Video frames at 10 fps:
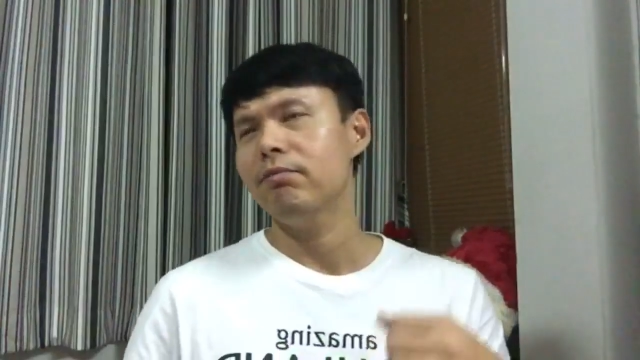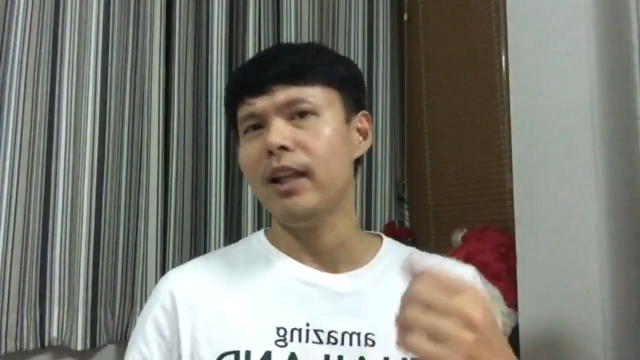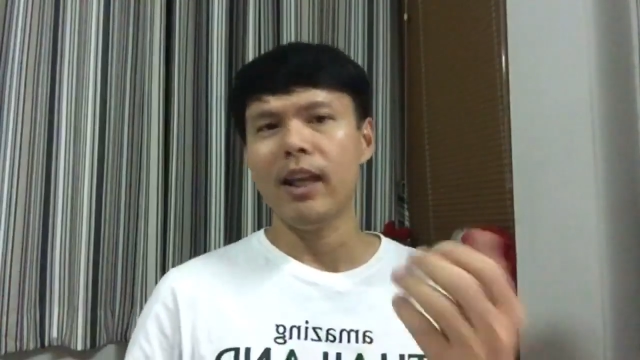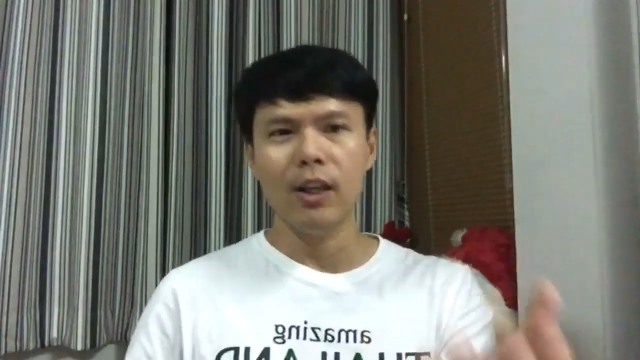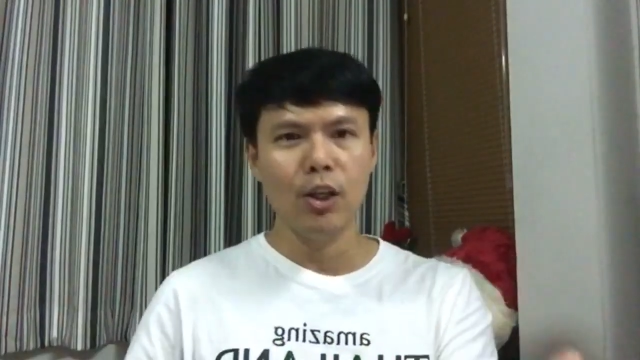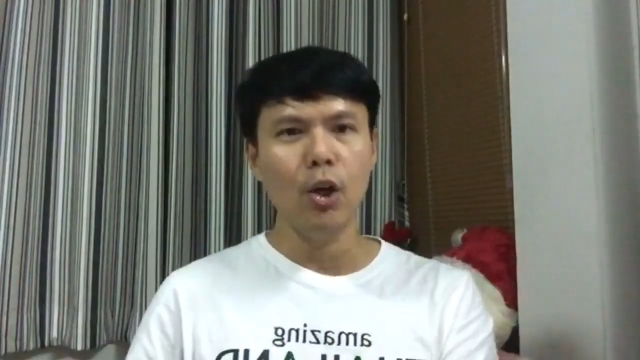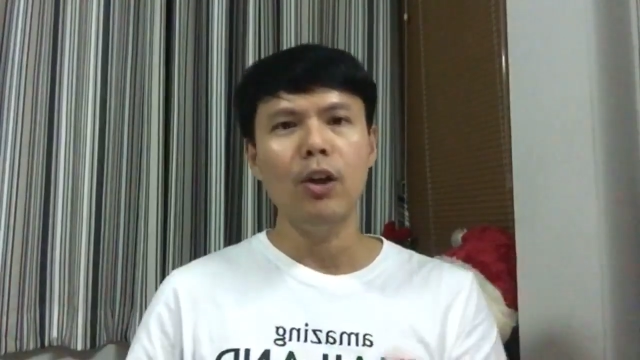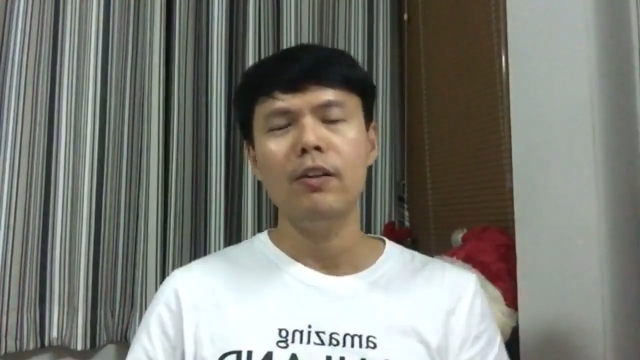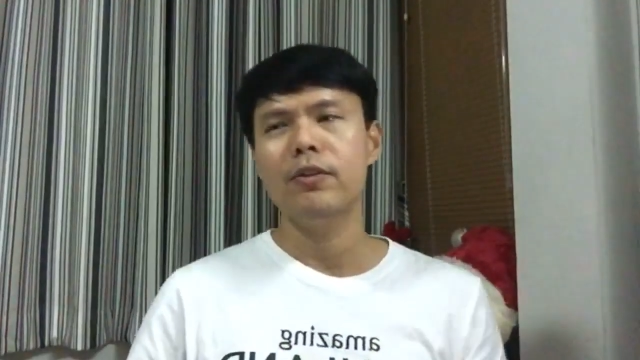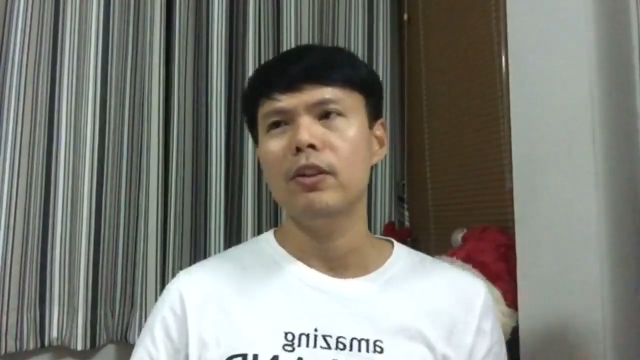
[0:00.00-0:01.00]
playing
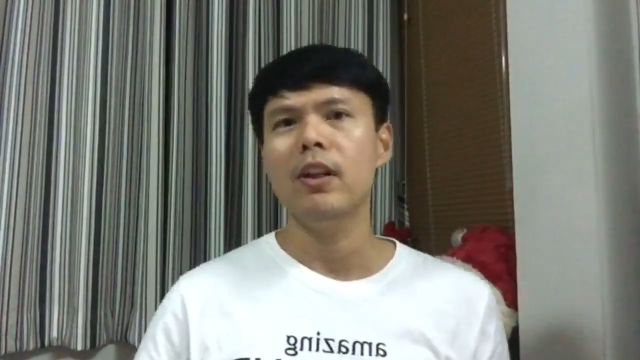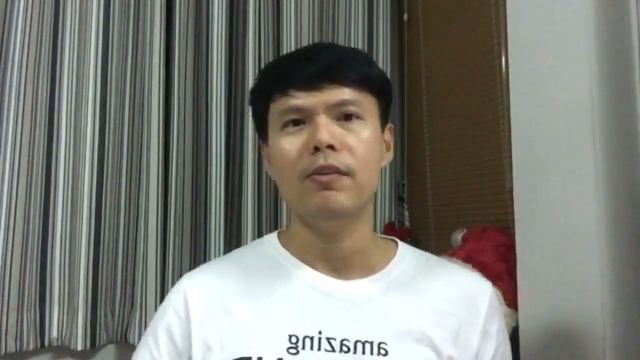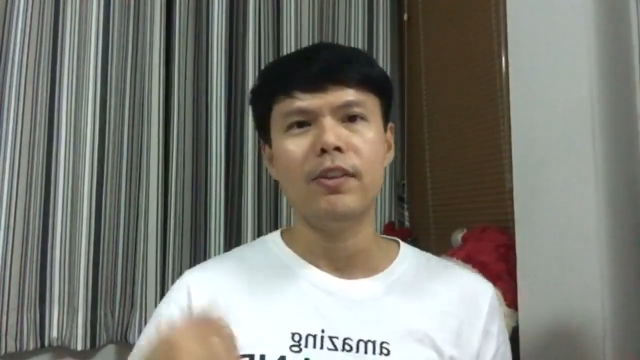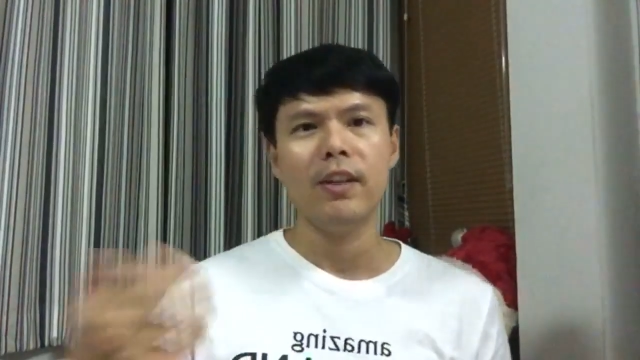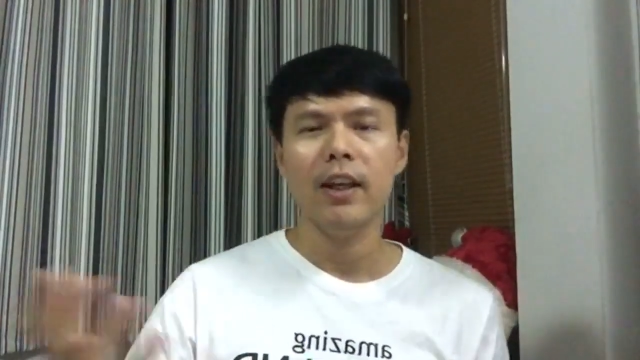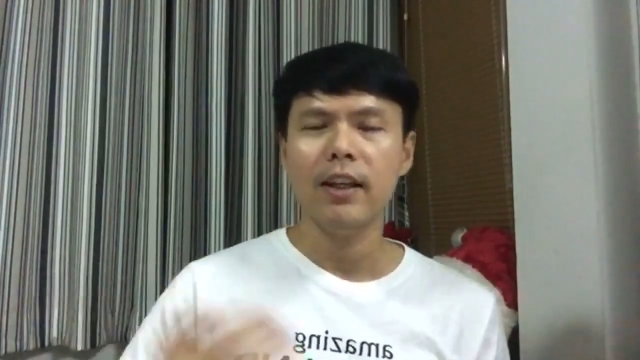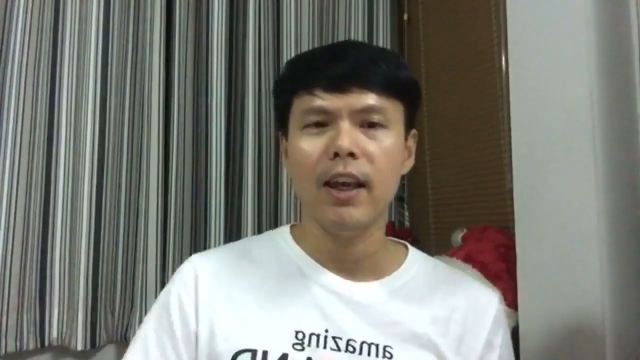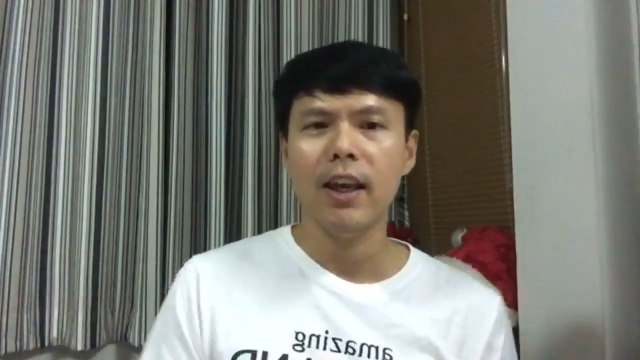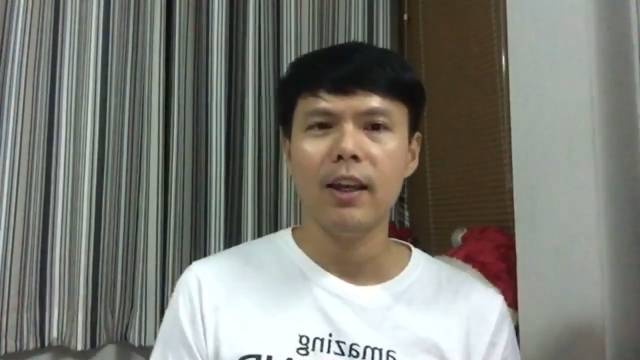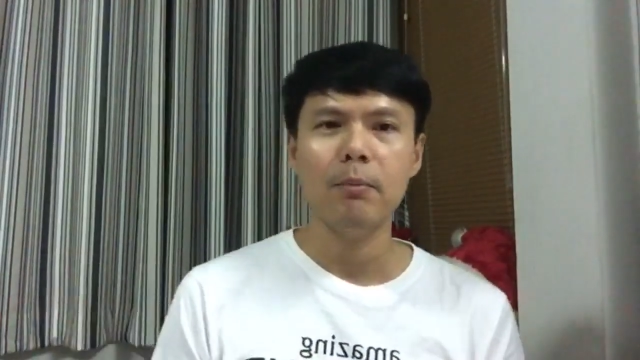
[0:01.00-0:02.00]
golf, you love
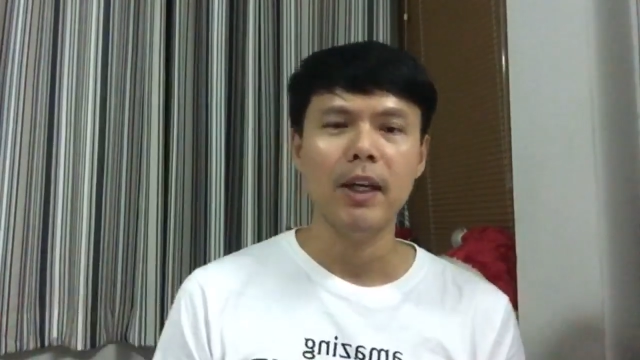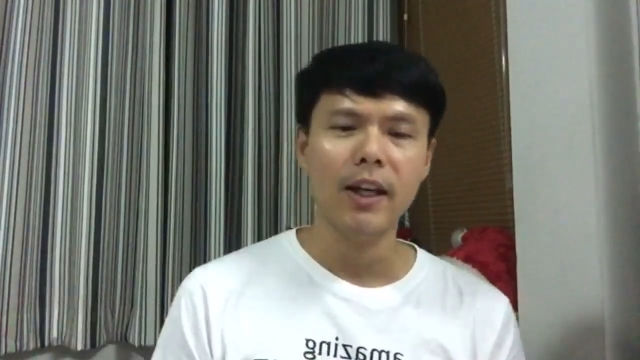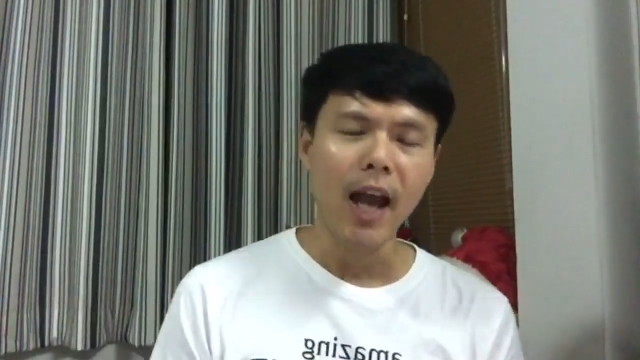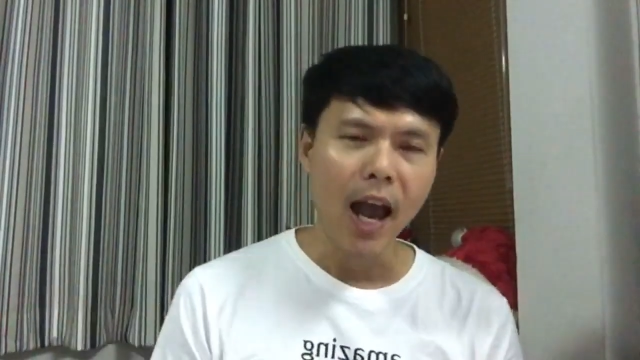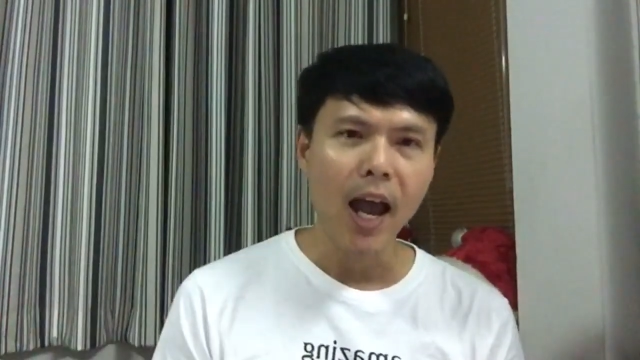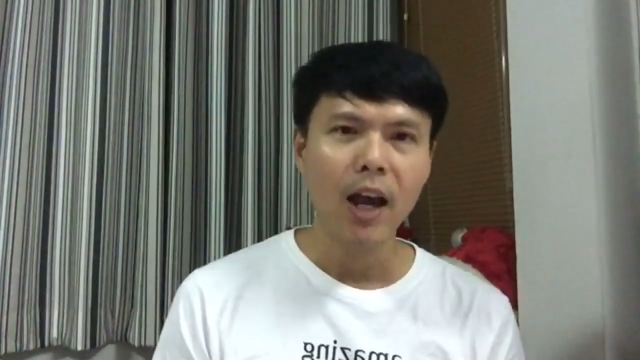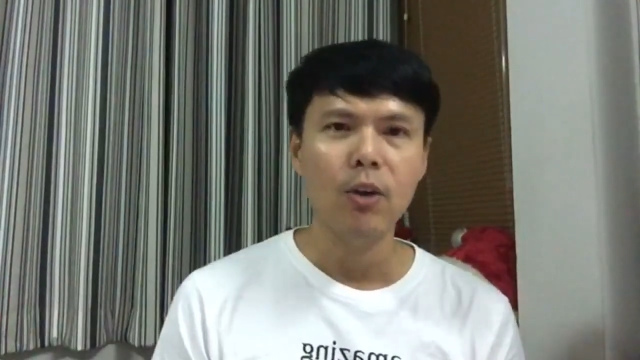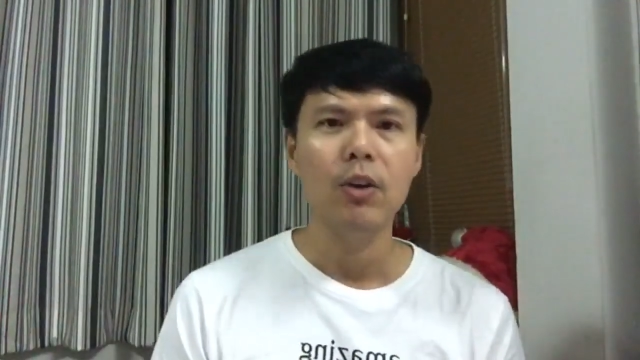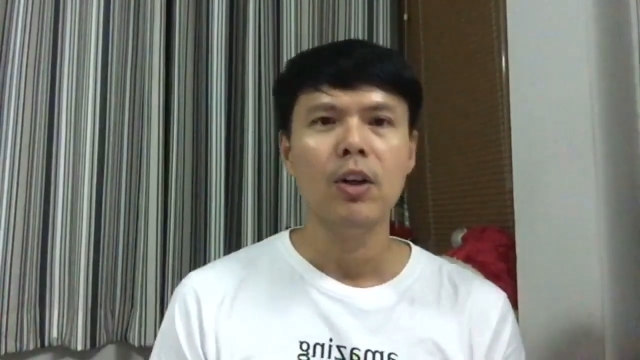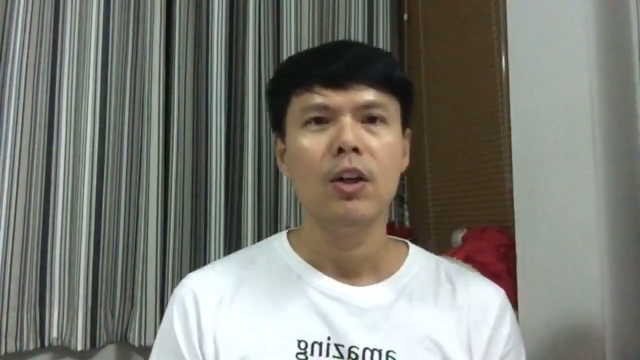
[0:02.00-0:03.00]
singing, but
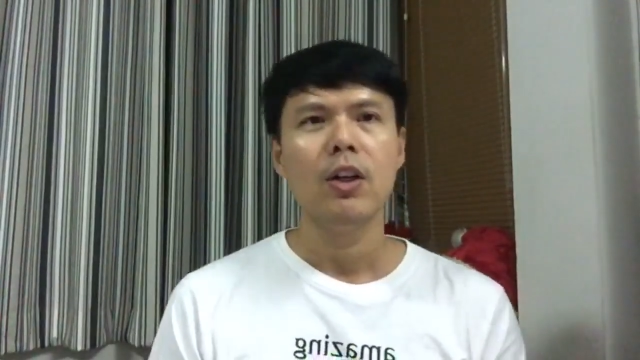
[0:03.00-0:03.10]
how